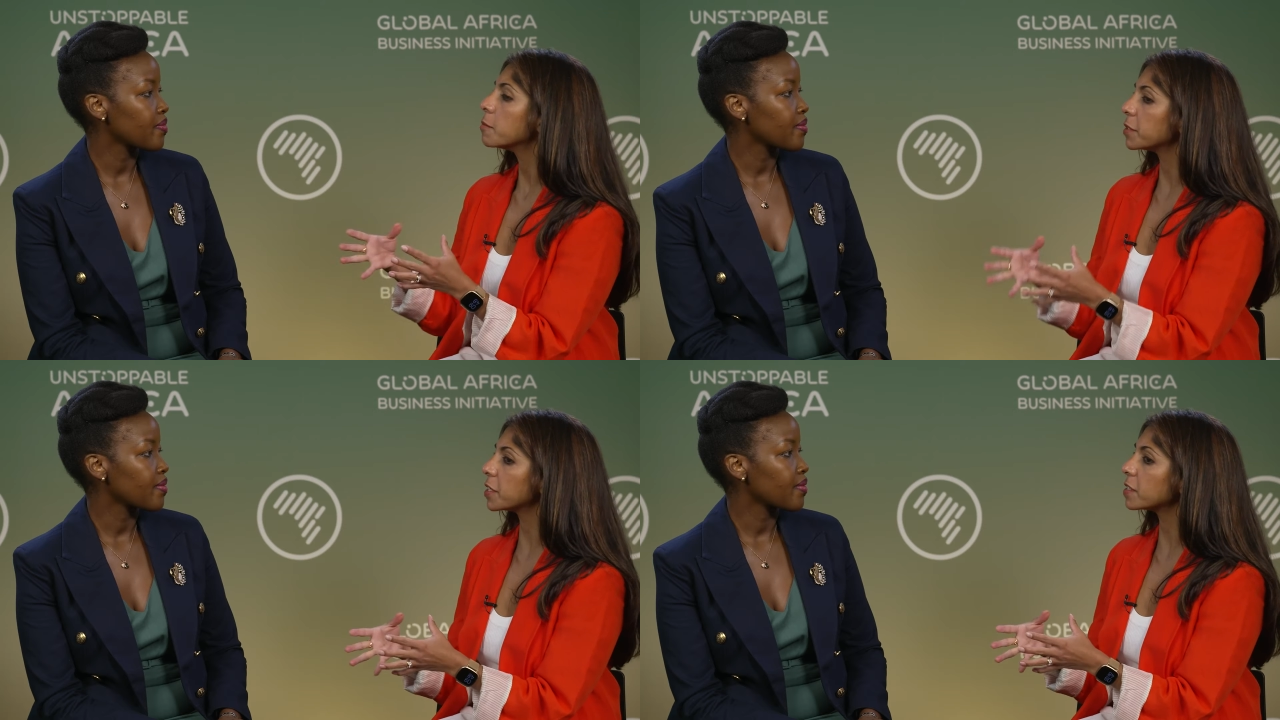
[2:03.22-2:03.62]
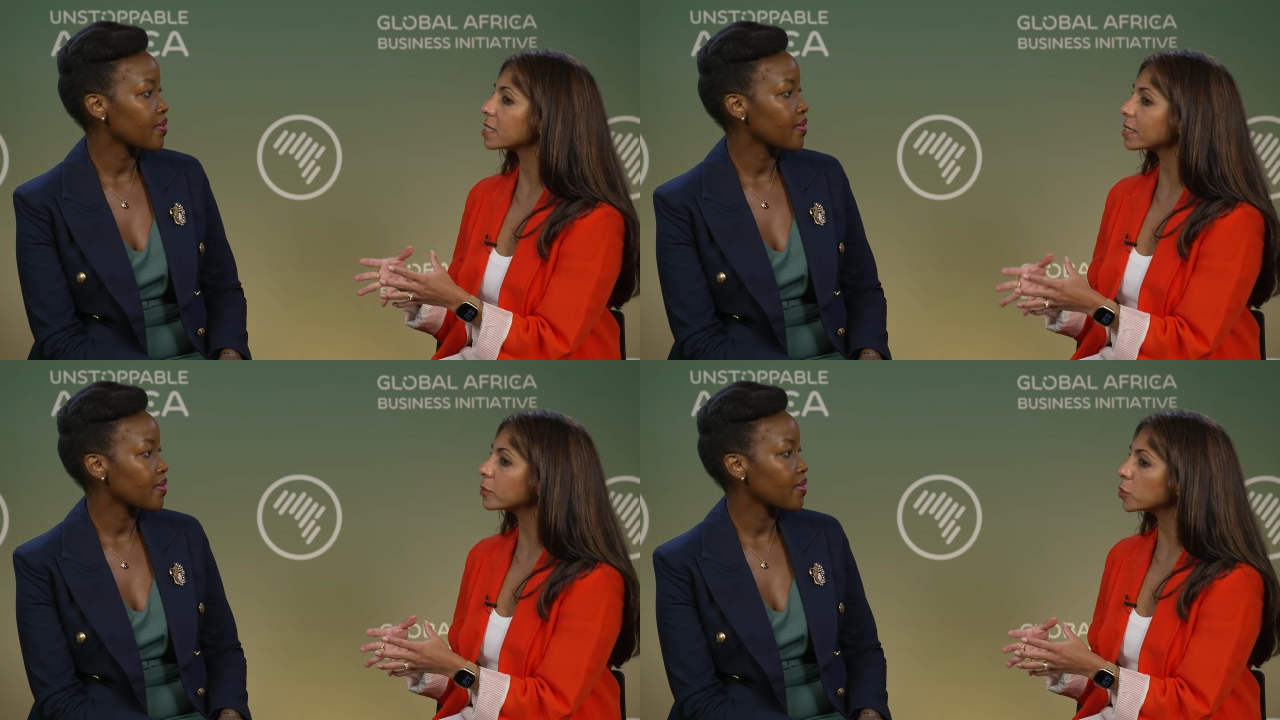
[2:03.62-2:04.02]
Speaker 1: But there are
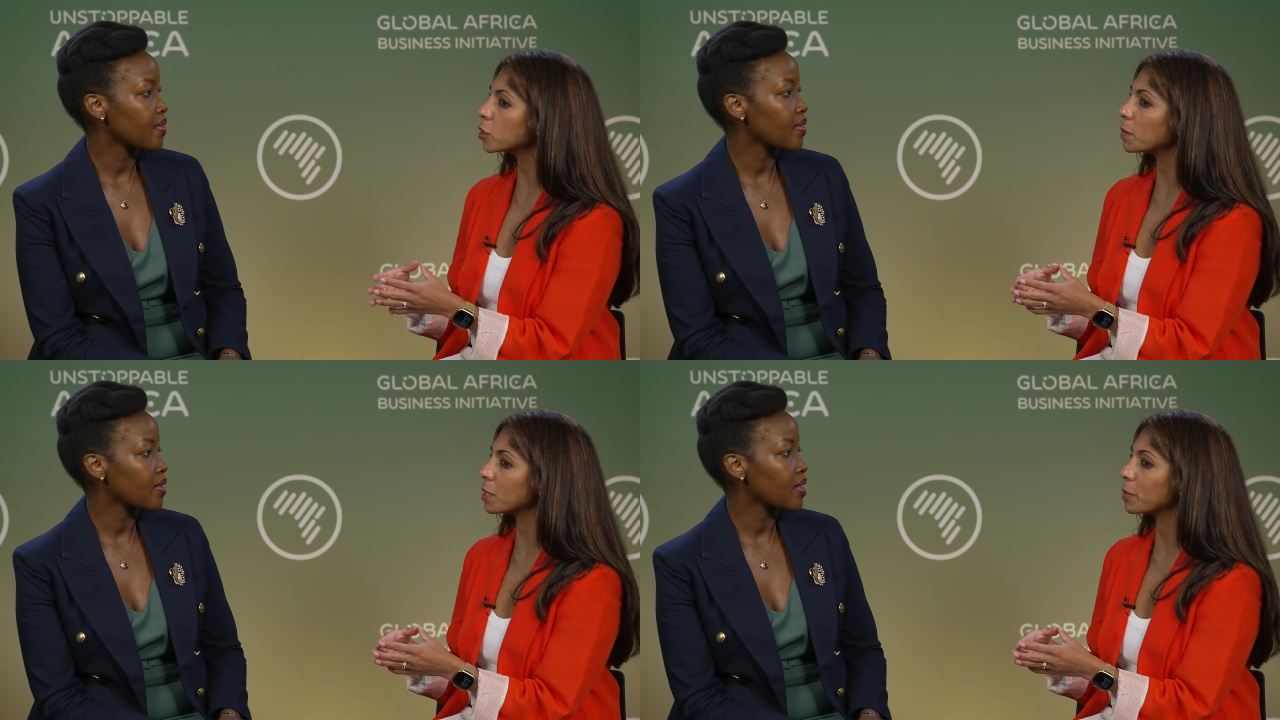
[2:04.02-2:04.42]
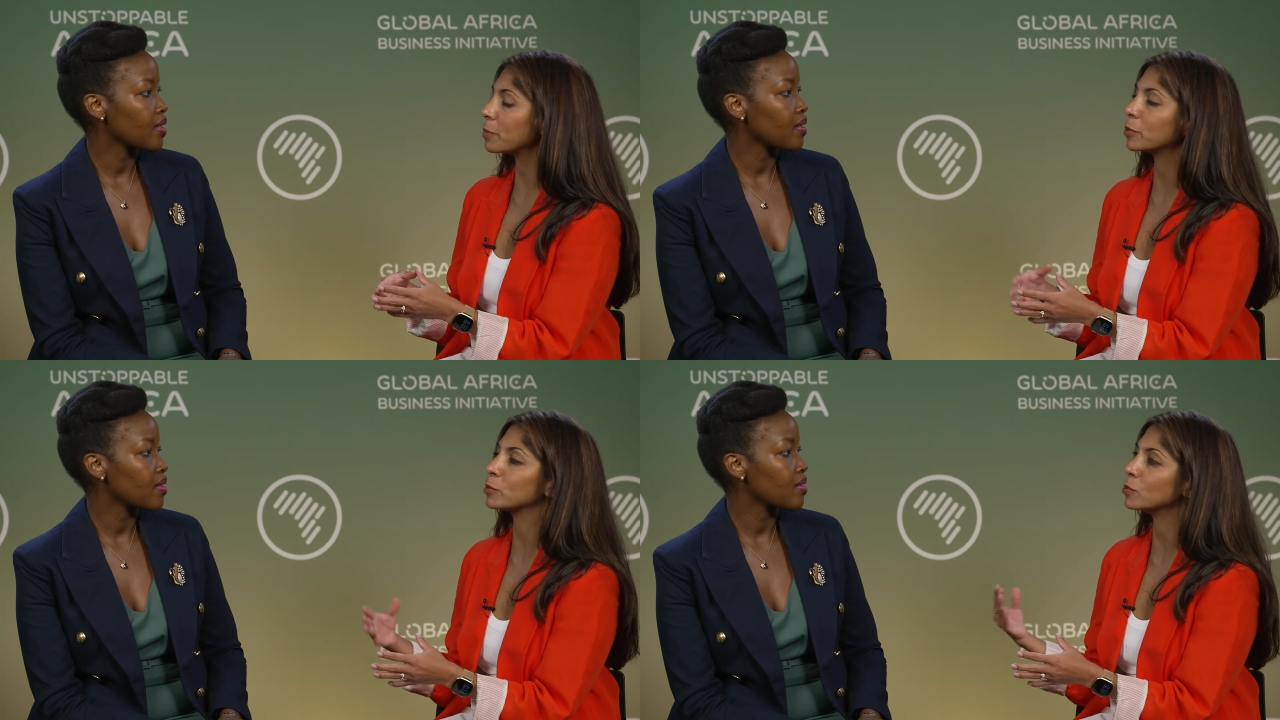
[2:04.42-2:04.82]
still too many
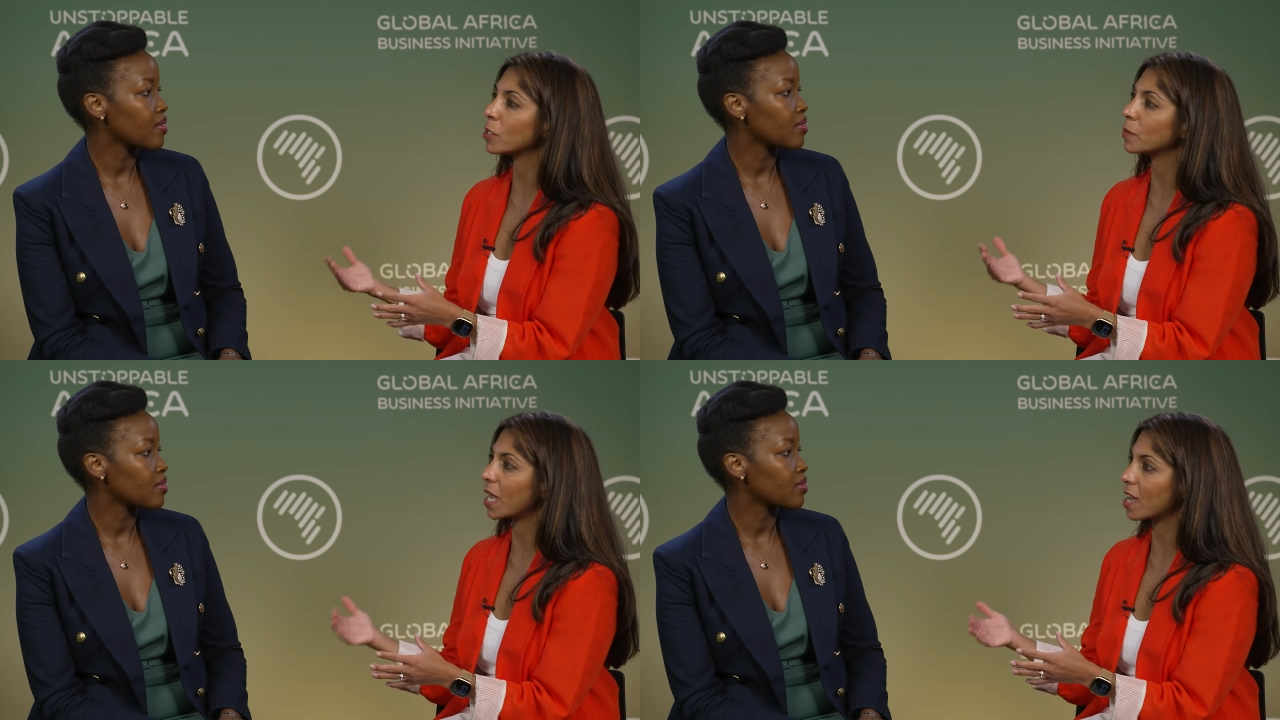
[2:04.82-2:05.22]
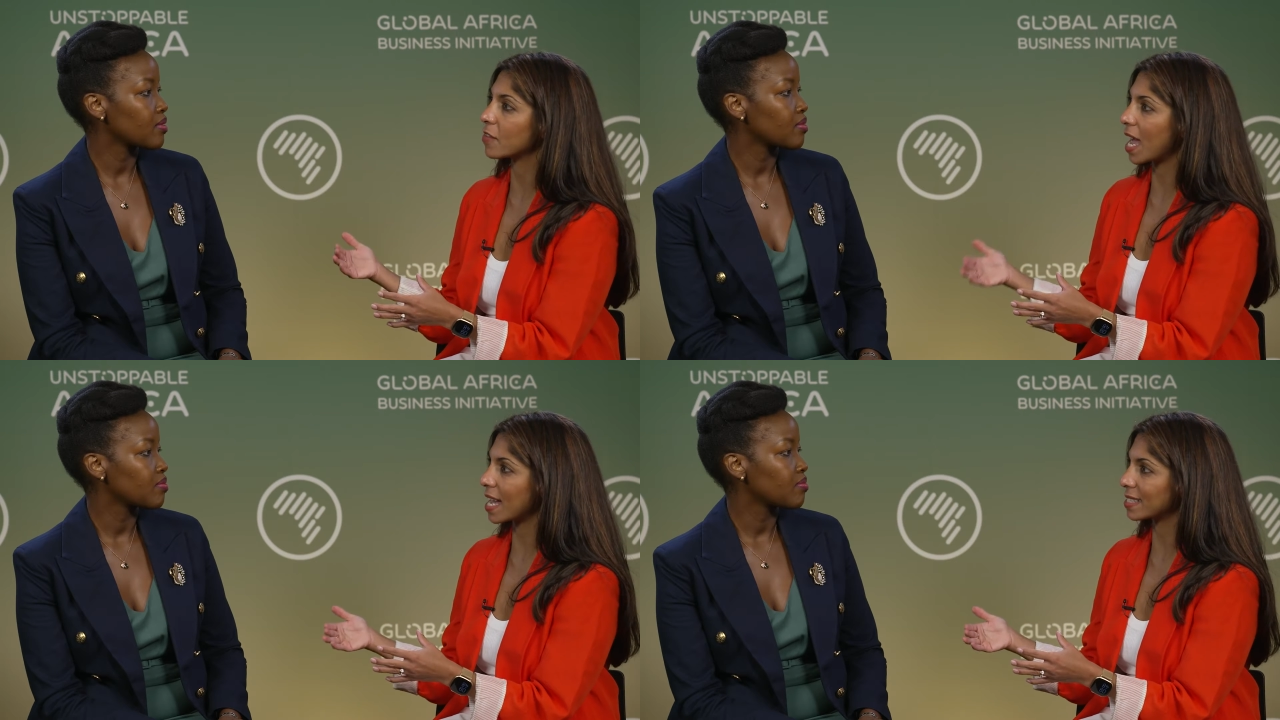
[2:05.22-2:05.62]
people who don't have
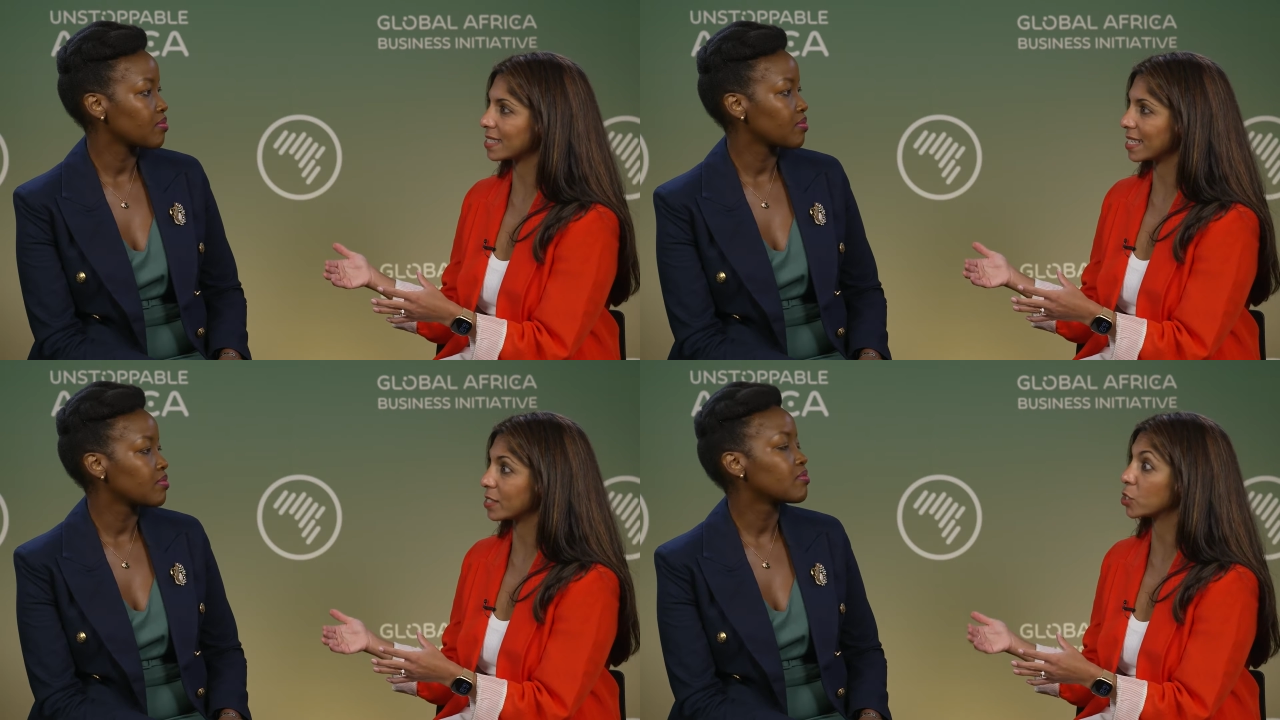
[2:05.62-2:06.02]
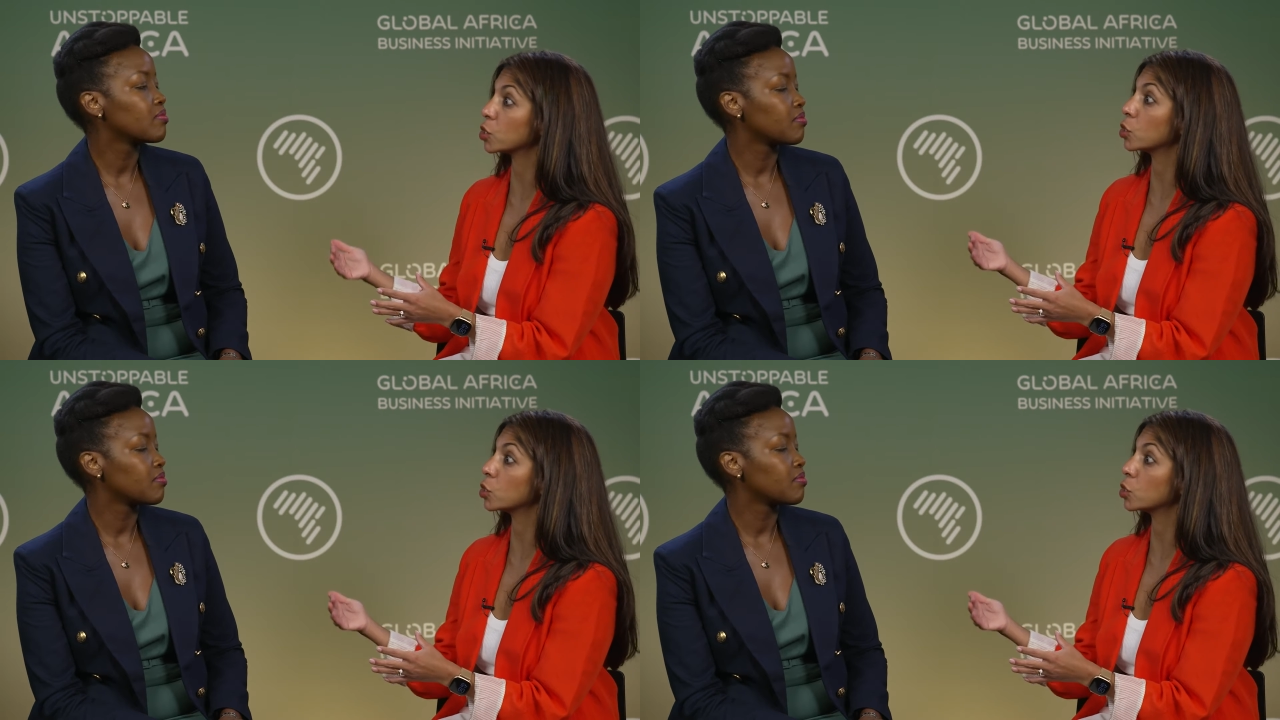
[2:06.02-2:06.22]
access